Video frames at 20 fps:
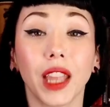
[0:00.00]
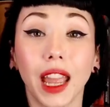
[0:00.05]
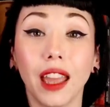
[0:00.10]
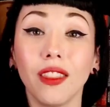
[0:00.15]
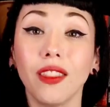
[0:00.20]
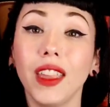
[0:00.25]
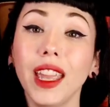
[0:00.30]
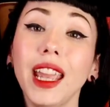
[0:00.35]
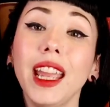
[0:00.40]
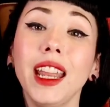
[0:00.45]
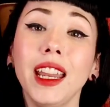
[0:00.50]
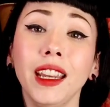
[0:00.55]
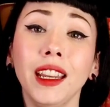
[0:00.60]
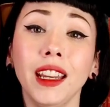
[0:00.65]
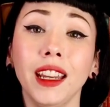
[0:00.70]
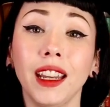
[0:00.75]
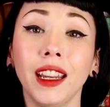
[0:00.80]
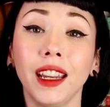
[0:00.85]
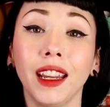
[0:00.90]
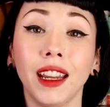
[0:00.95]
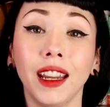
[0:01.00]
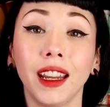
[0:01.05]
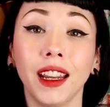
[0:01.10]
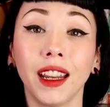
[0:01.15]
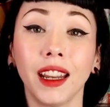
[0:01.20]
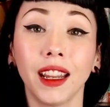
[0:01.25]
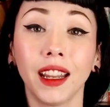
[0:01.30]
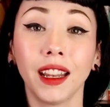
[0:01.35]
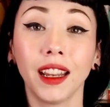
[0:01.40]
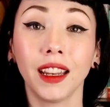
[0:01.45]
And then,
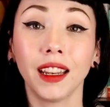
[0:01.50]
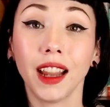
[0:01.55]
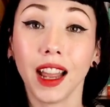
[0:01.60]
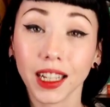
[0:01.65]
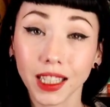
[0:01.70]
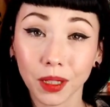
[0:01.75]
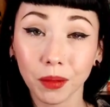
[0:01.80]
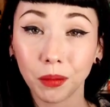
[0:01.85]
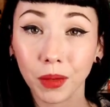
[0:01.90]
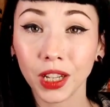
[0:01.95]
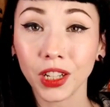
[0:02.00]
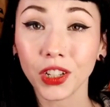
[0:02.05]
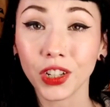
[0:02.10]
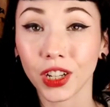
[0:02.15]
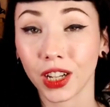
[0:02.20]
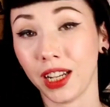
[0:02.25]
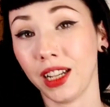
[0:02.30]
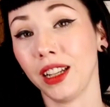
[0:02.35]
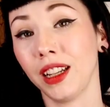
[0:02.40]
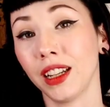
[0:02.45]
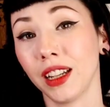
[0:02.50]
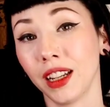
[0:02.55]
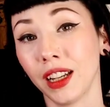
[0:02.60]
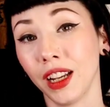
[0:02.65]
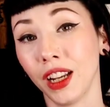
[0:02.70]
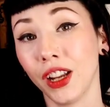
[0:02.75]
not to mention,